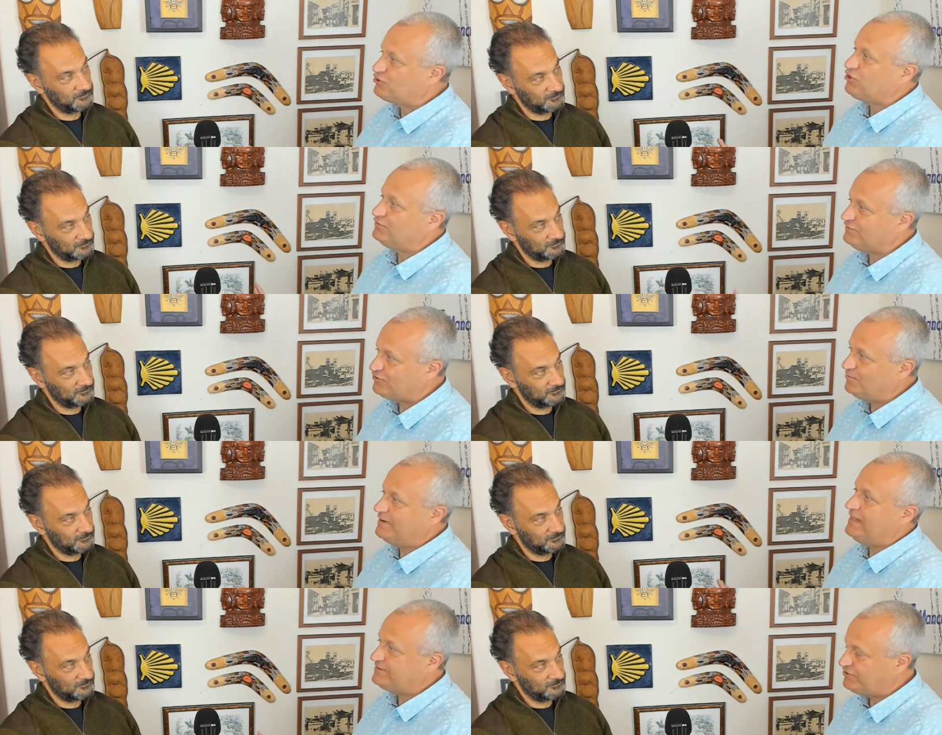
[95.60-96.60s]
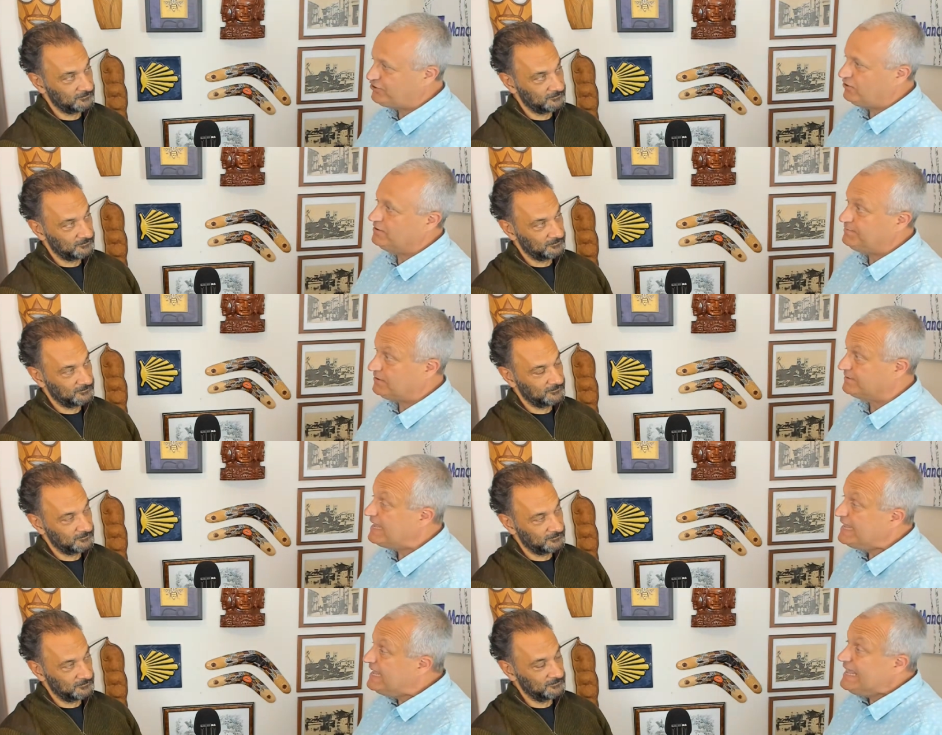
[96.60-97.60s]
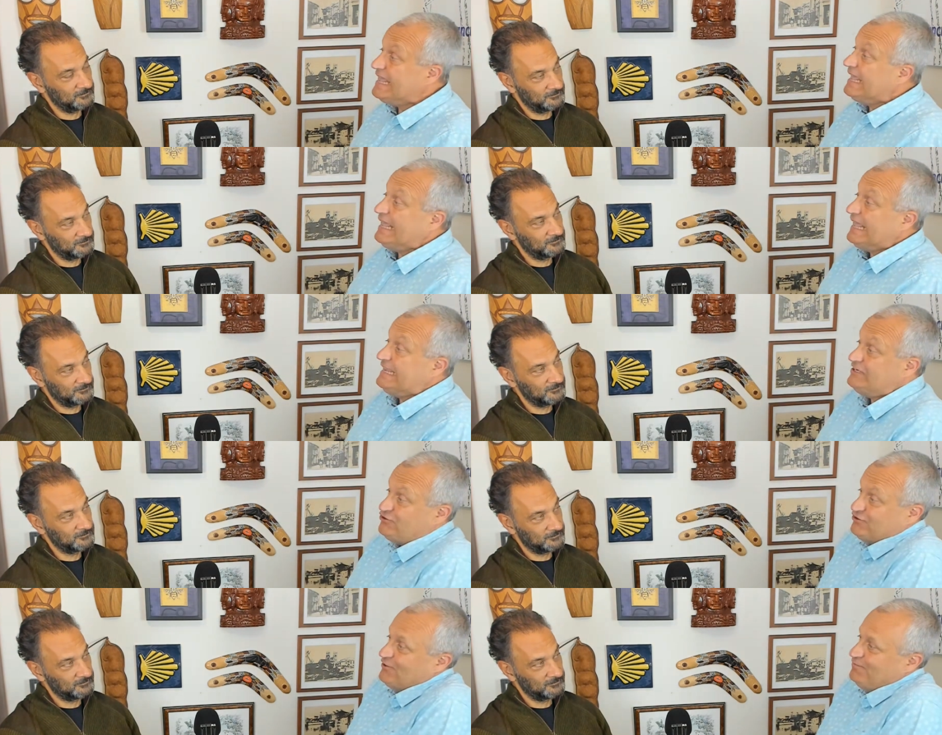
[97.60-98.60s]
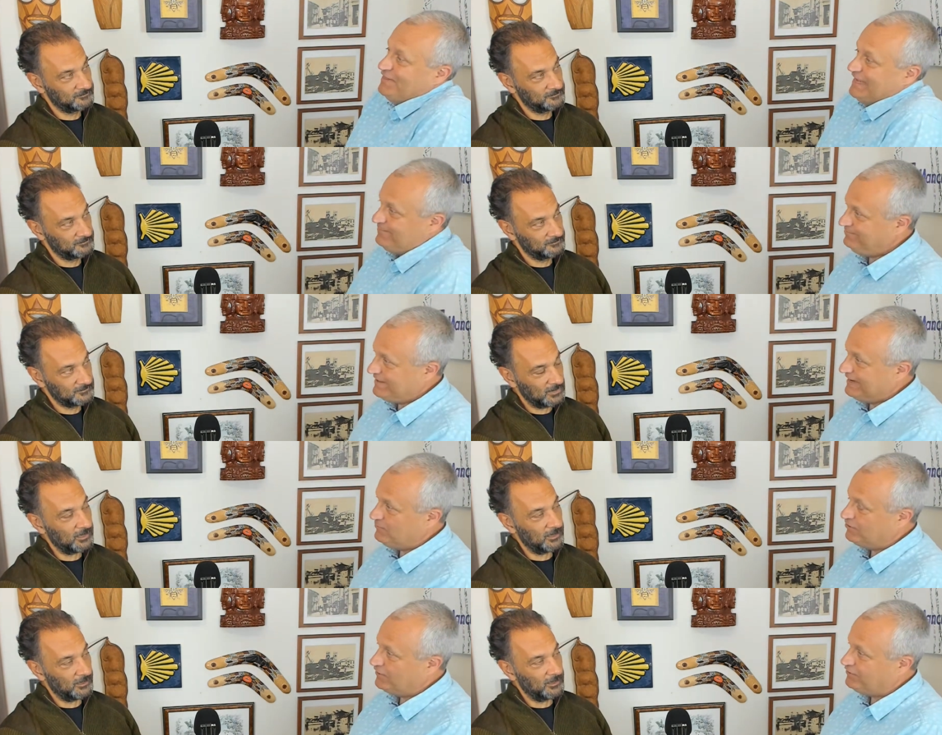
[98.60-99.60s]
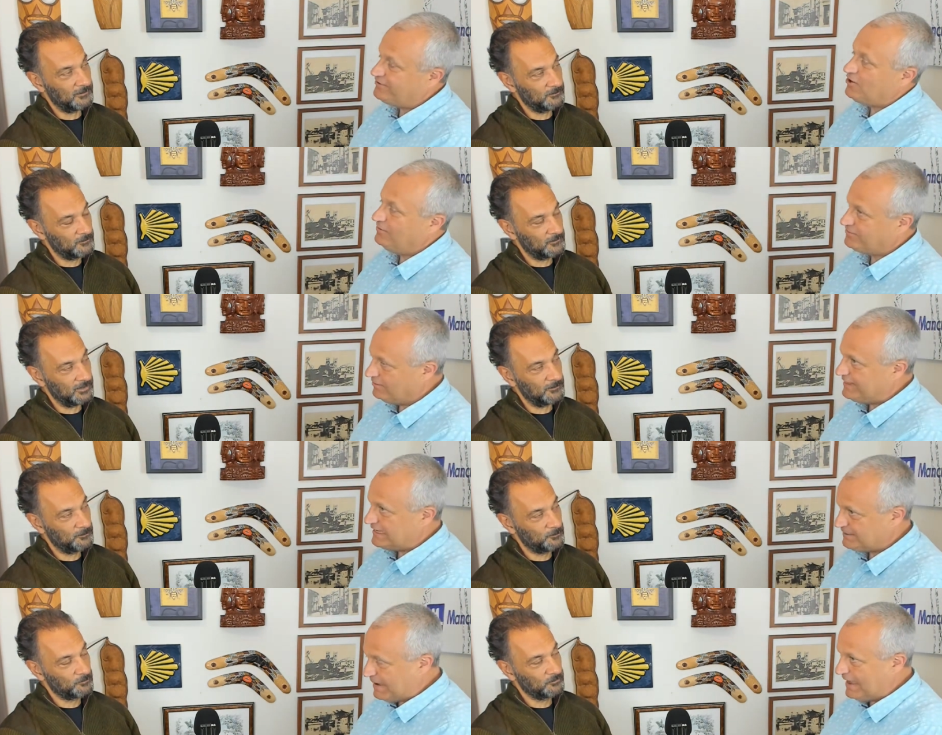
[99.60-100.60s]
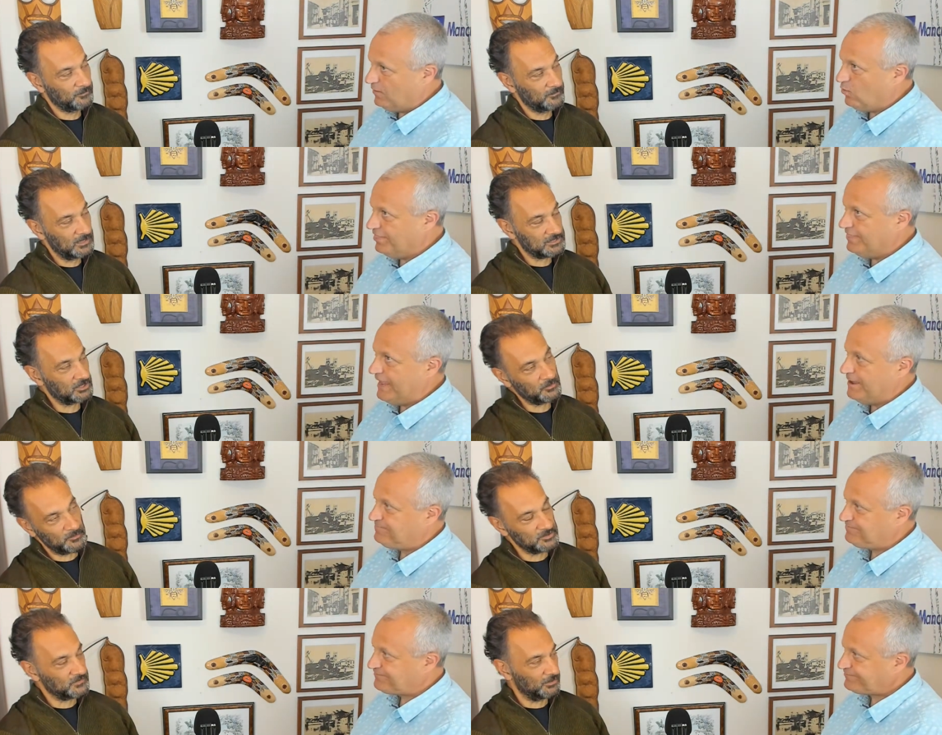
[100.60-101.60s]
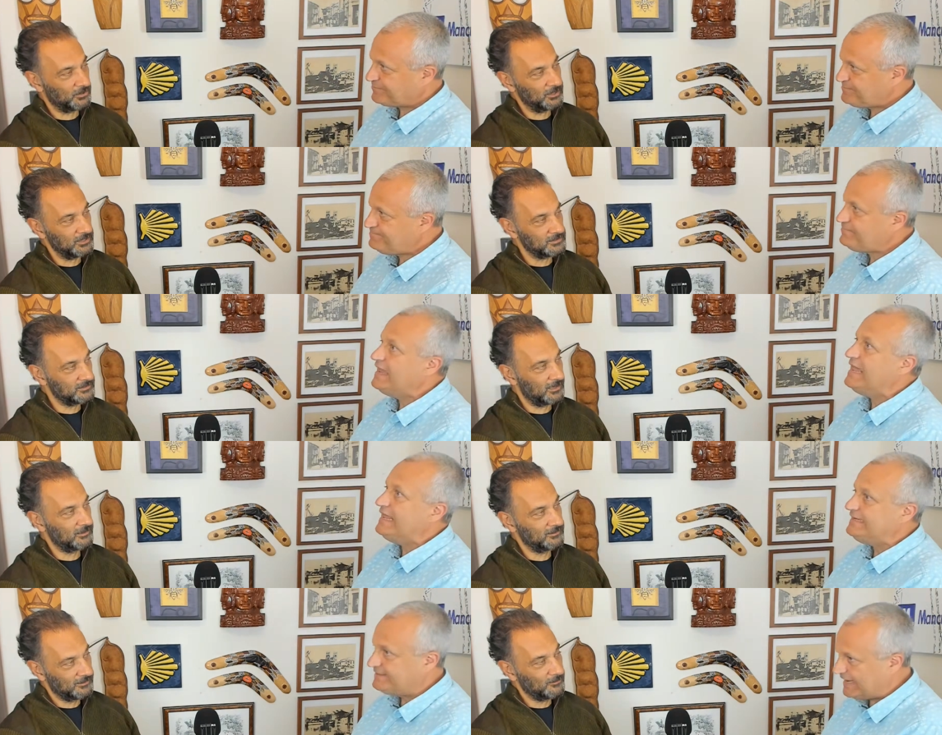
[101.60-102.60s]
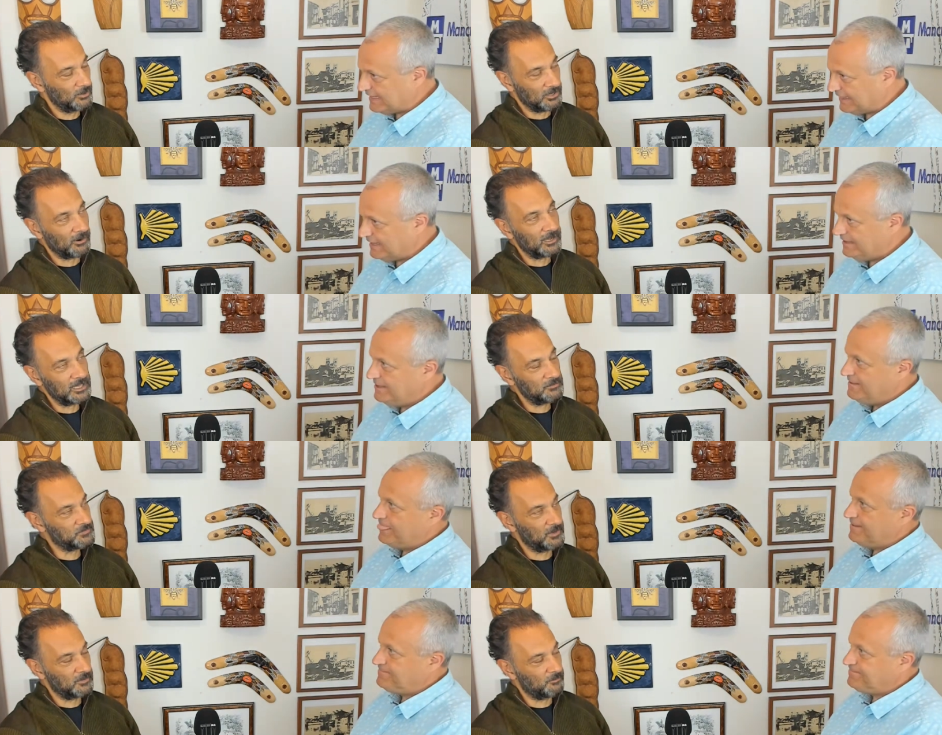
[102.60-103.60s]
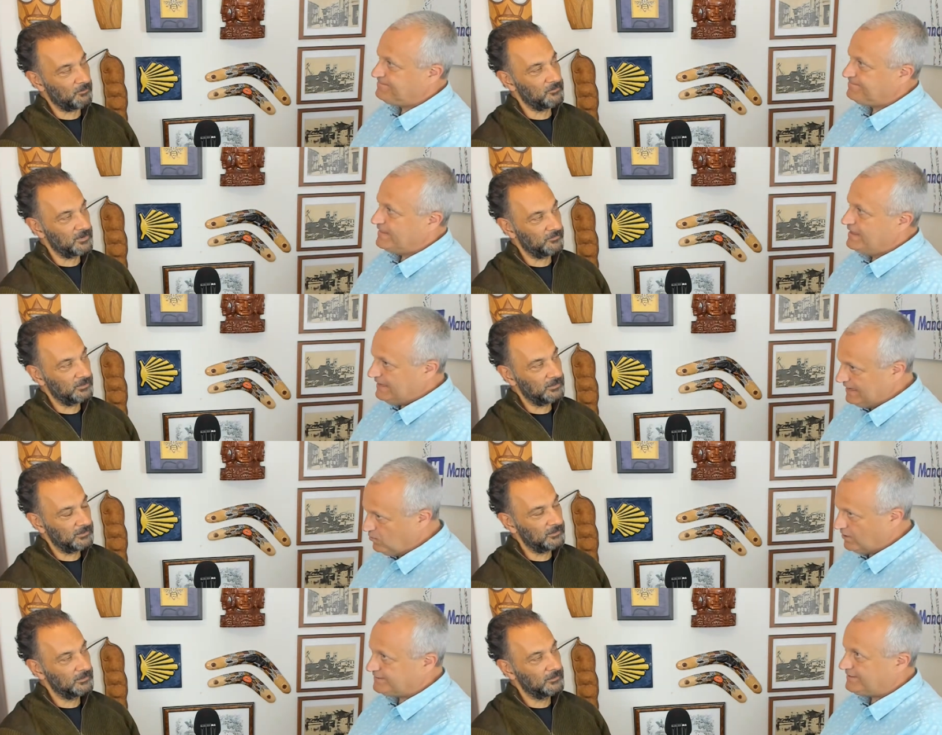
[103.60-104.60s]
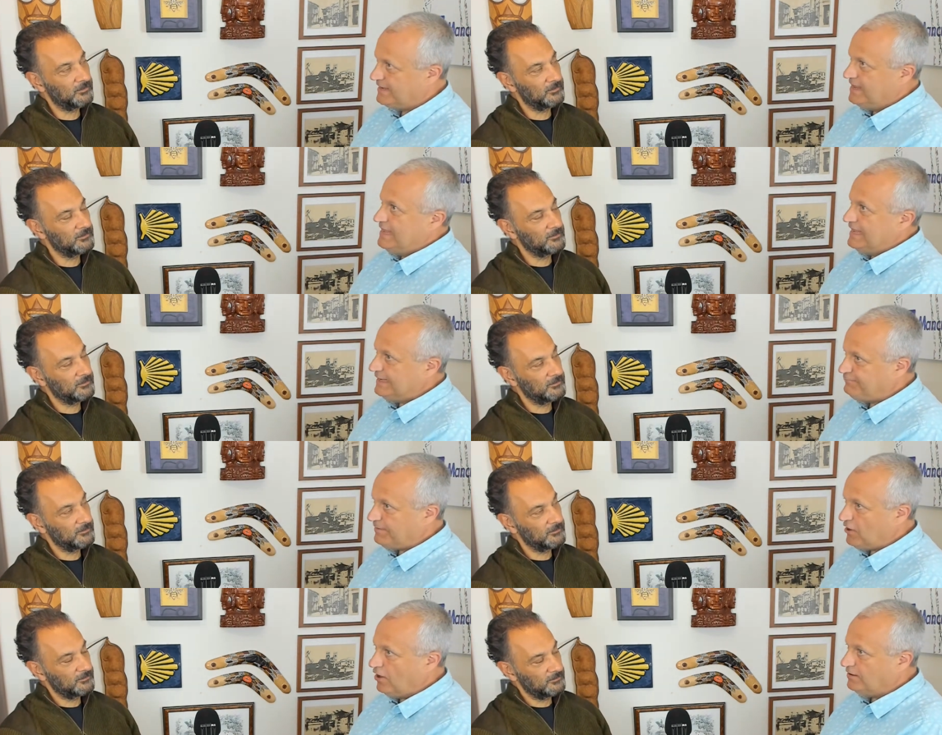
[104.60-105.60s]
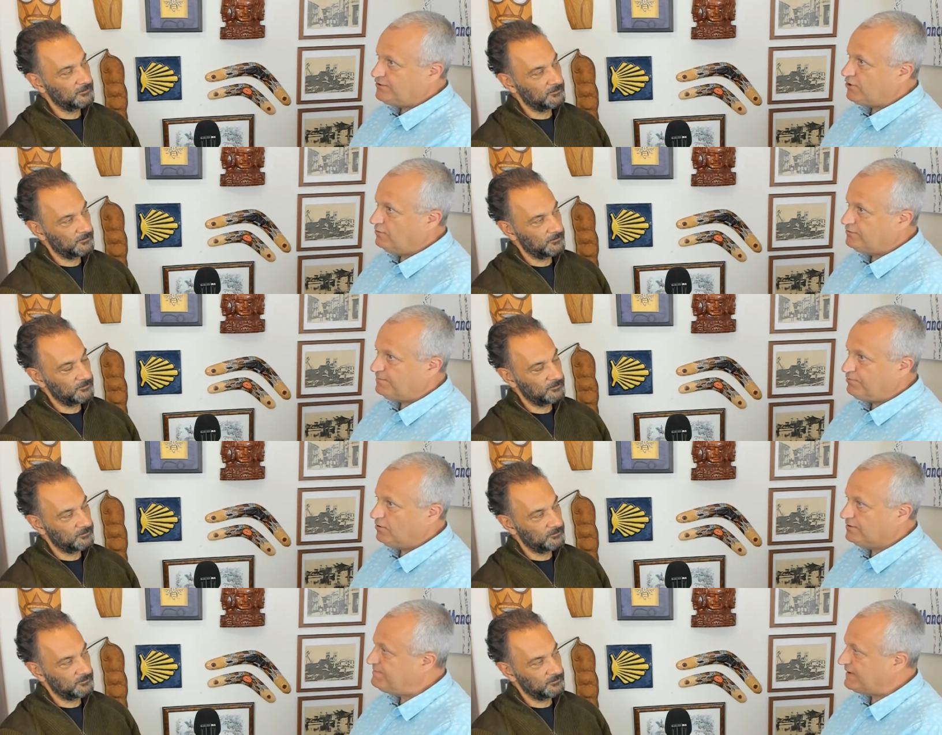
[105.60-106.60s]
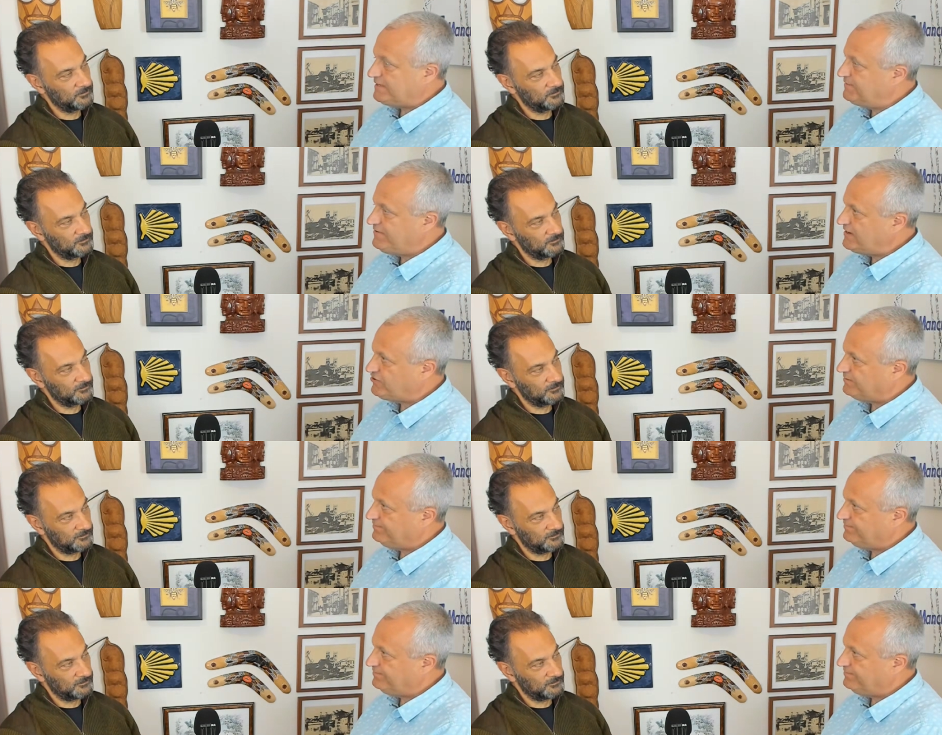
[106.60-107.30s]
Speaker 1: onto someone else's shoulders because mm. he's just lovely. Yeah, yeah, yeah. So, so yeah. that's part one. It's the government's
Speaker 2: fault, not his. Yeah. Exactly. But you're right. He was part of the problem, definitely. He was.
Speaker 1: Yeah. He probably also supports mass immigration,